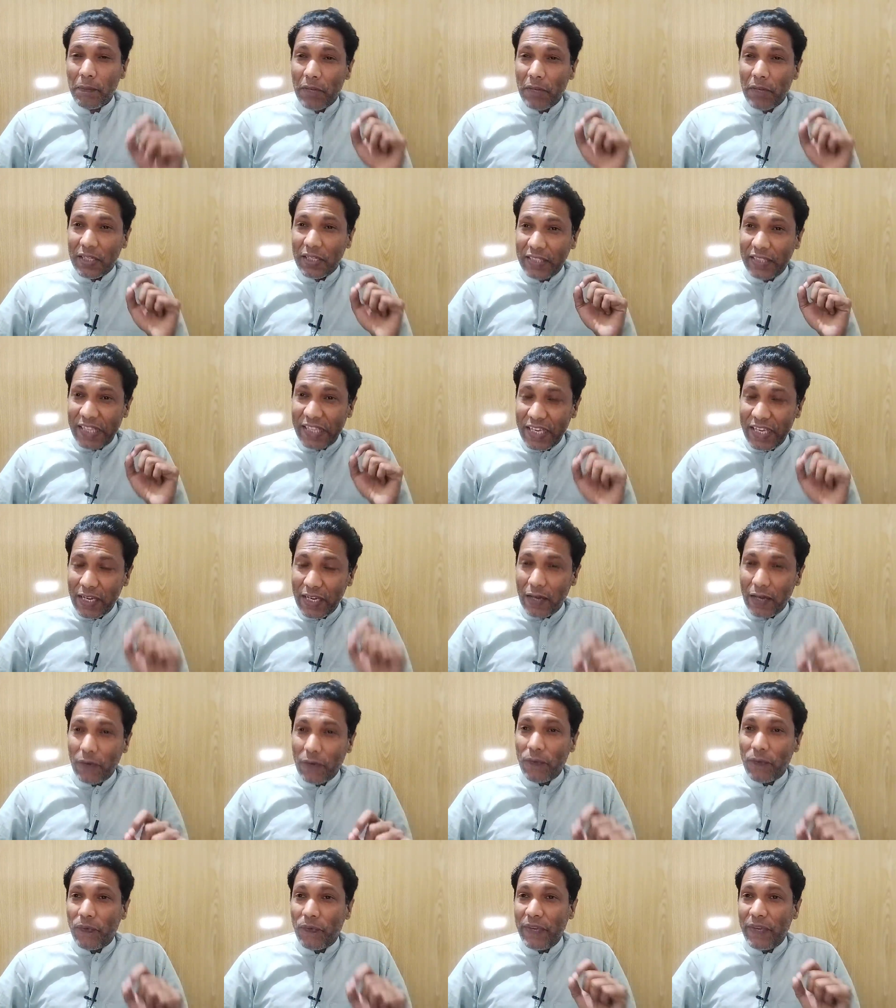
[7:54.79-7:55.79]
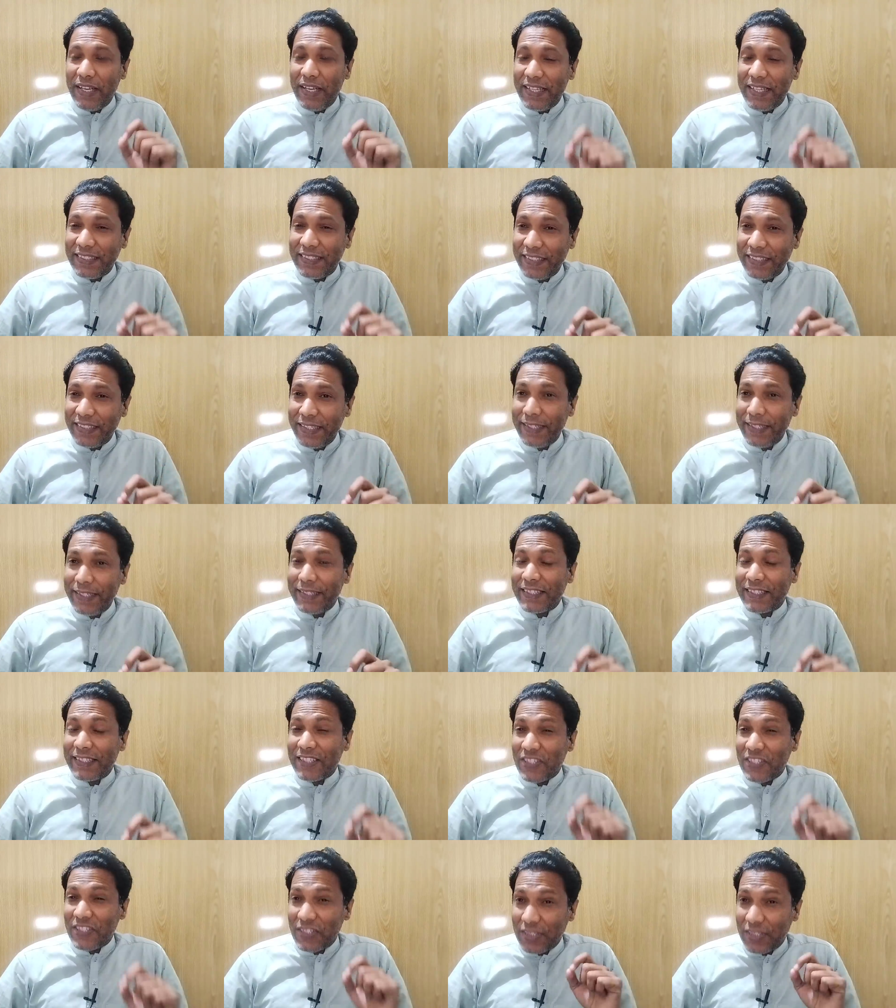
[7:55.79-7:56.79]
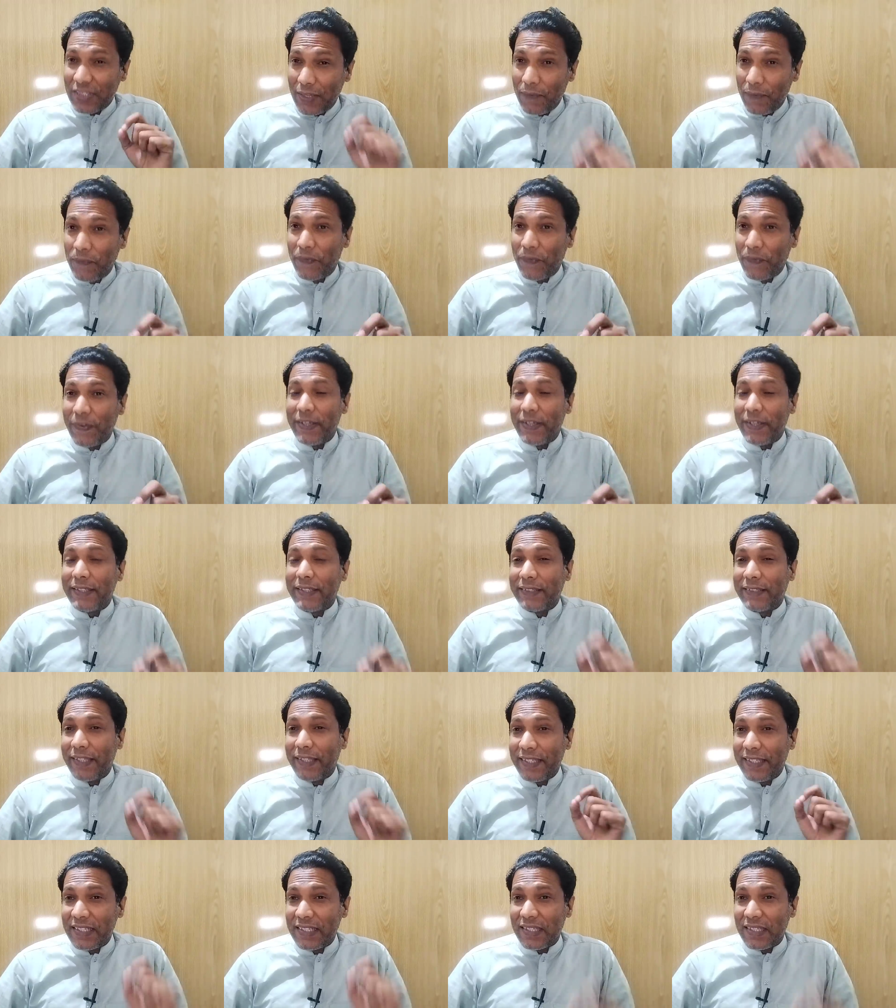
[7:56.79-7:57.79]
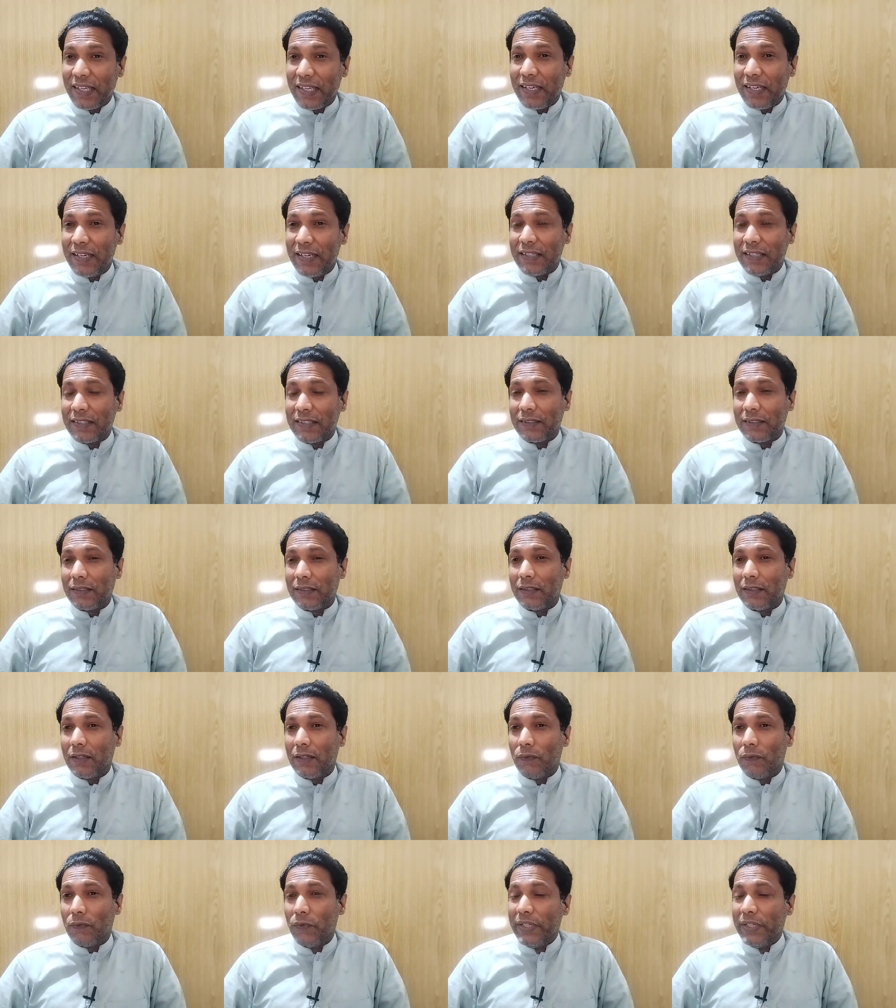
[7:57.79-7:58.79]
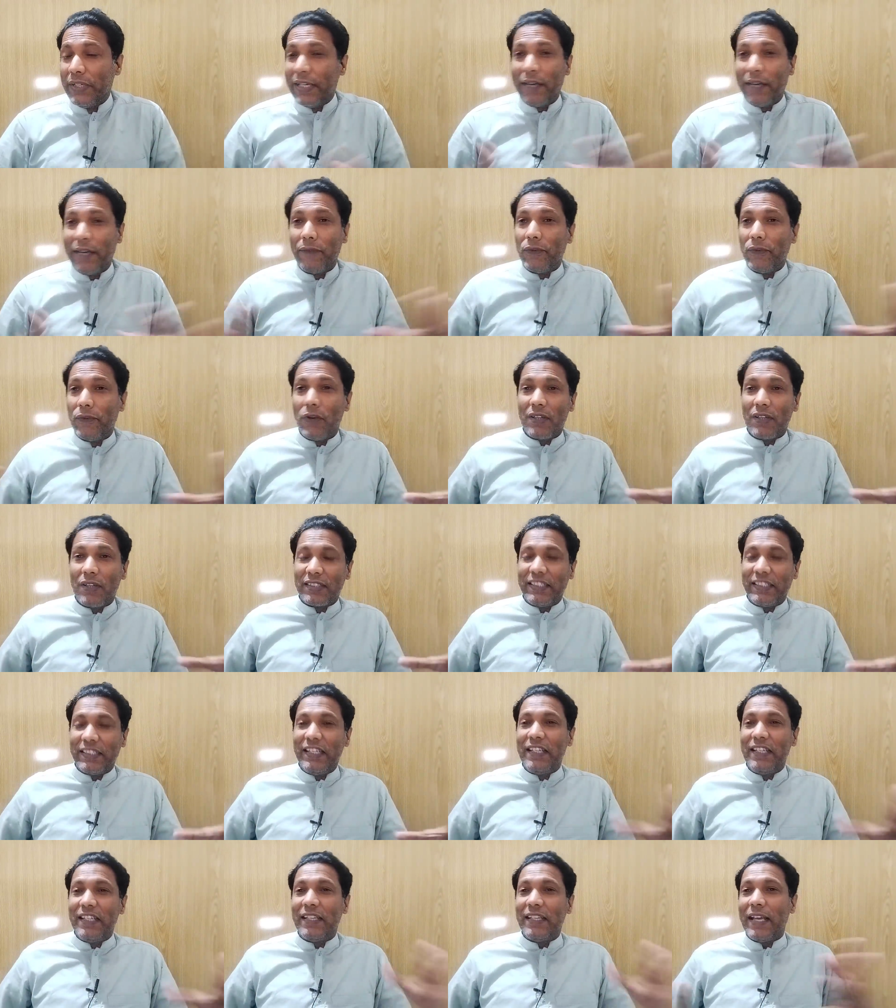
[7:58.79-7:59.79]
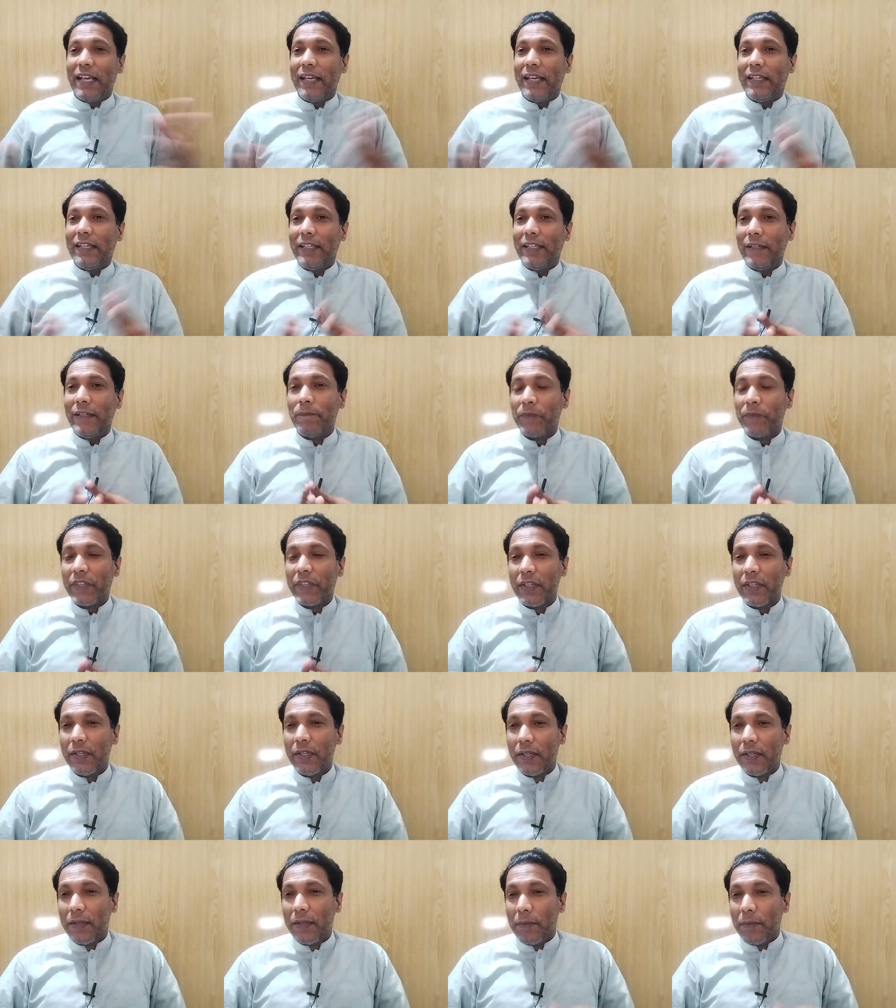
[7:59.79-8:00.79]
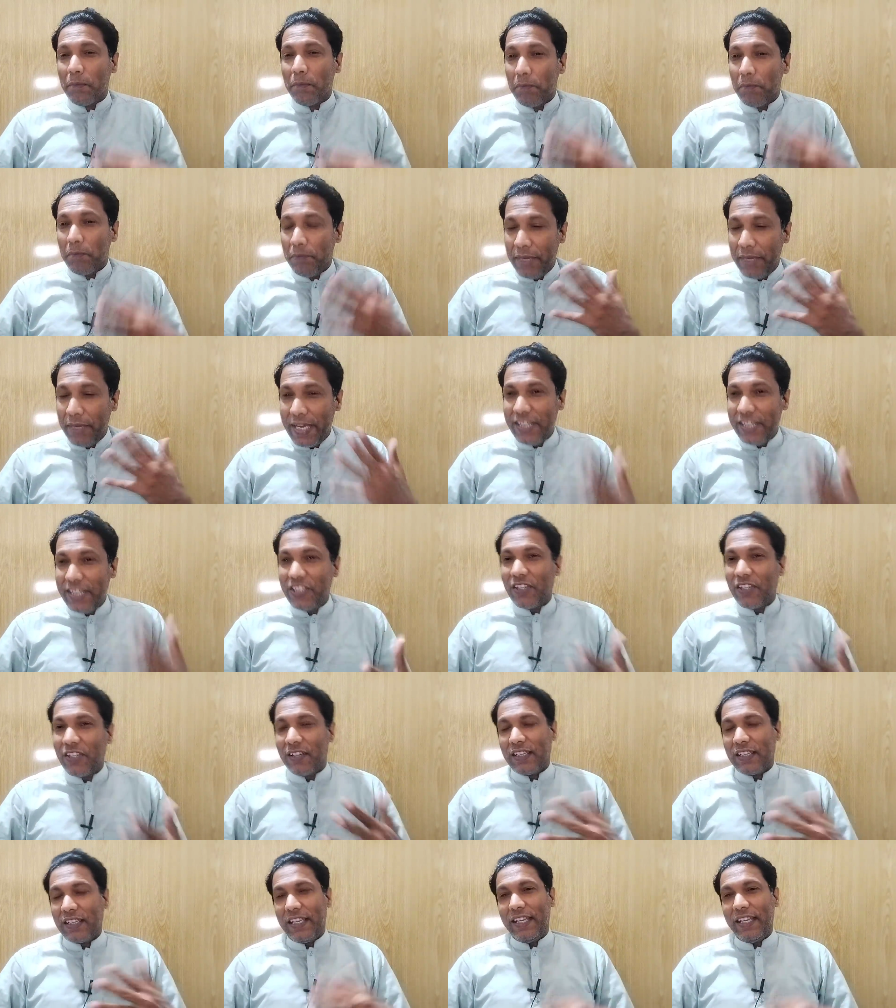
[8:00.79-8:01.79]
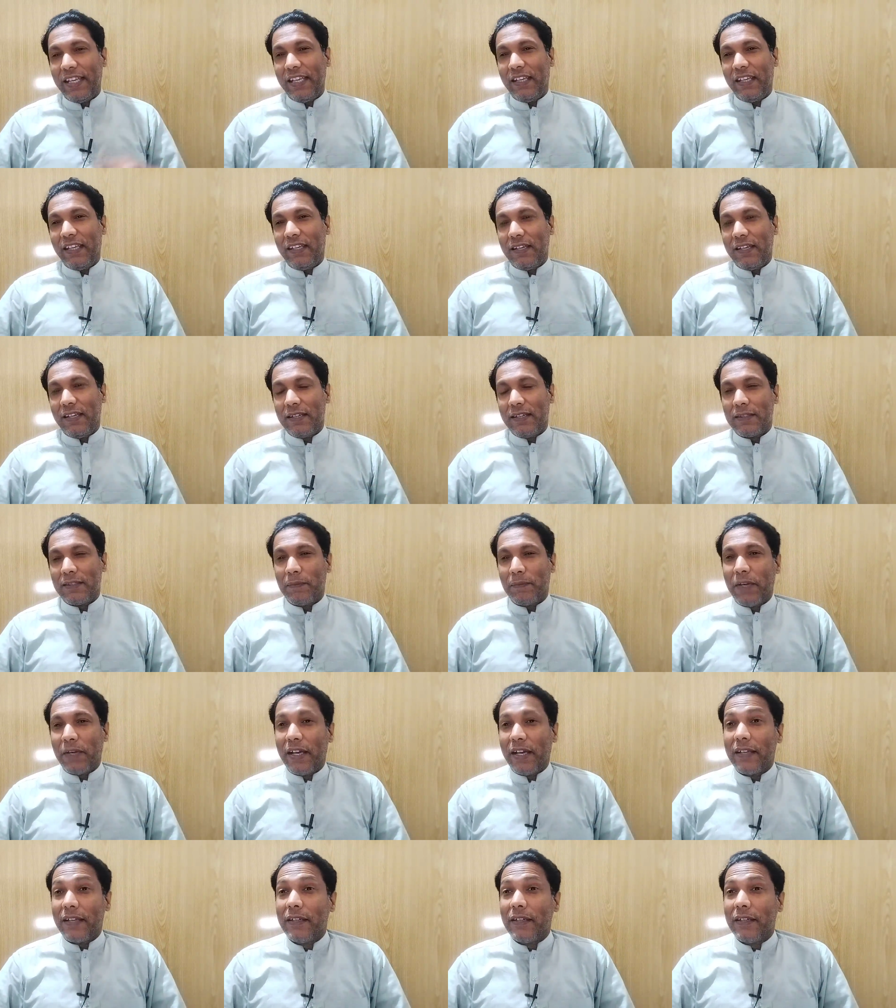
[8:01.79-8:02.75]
But they are facing stiff resistance. We have not seen any major gains by